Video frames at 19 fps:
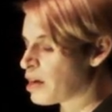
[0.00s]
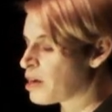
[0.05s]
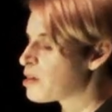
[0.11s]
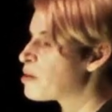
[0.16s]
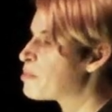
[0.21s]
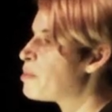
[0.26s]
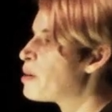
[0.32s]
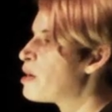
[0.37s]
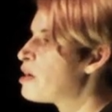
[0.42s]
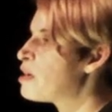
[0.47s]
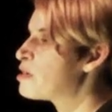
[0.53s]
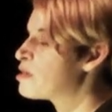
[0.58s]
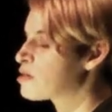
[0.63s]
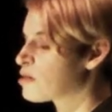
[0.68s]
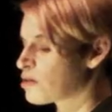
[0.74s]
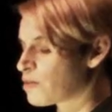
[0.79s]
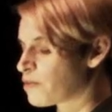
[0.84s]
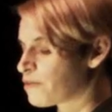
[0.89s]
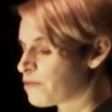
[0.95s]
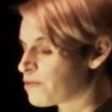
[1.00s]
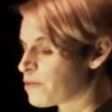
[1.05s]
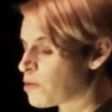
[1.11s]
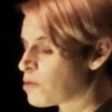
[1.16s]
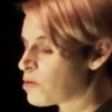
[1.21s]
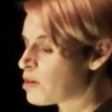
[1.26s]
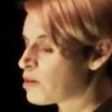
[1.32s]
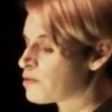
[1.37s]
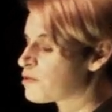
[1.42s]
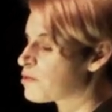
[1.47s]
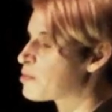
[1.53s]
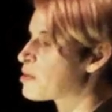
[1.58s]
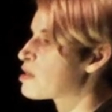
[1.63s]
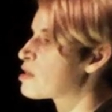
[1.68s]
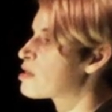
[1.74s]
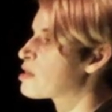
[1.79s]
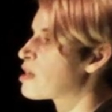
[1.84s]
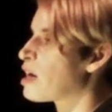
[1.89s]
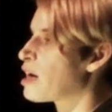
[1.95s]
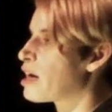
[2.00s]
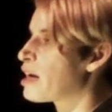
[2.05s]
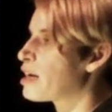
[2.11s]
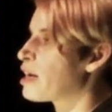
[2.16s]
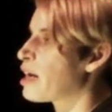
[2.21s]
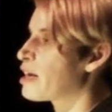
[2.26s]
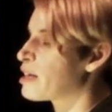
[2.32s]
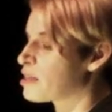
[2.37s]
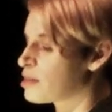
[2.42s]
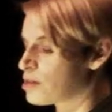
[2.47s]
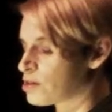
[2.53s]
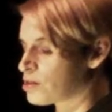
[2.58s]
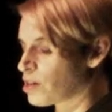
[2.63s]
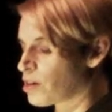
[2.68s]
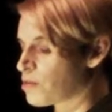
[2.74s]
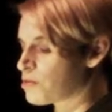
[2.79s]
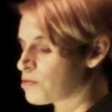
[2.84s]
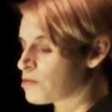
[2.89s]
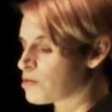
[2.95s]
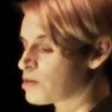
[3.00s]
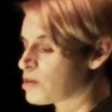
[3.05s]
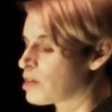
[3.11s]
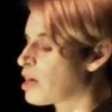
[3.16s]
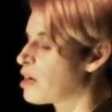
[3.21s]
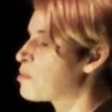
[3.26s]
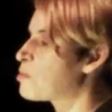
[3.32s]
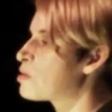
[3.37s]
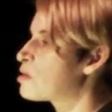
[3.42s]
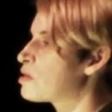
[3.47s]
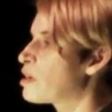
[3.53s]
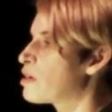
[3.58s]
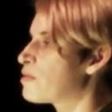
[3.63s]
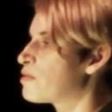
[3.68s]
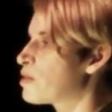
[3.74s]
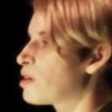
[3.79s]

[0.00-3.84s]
The birds could have fallen from the sky like stones, and I wouldn't have